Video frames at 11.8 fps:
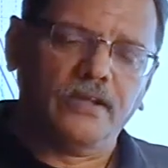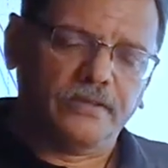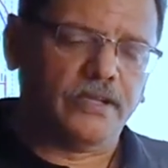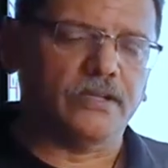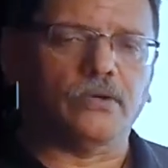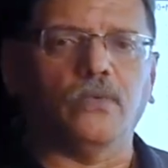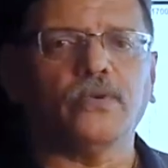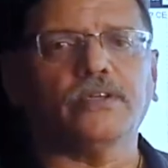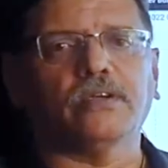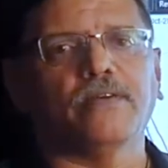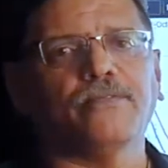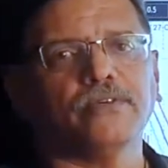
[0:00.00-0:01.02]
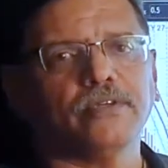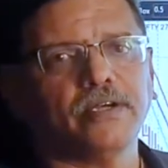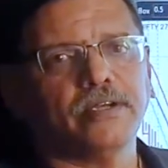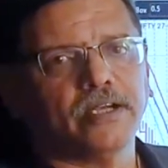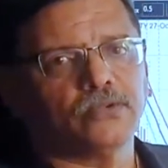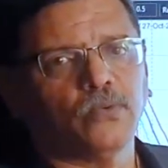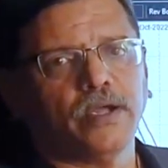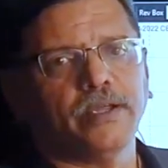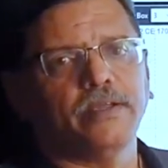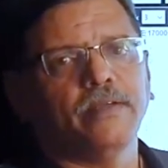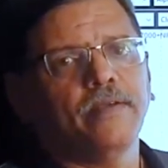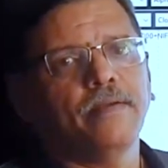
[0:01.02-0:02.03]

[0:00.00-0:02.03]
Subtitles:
there is always a confusion, and that's why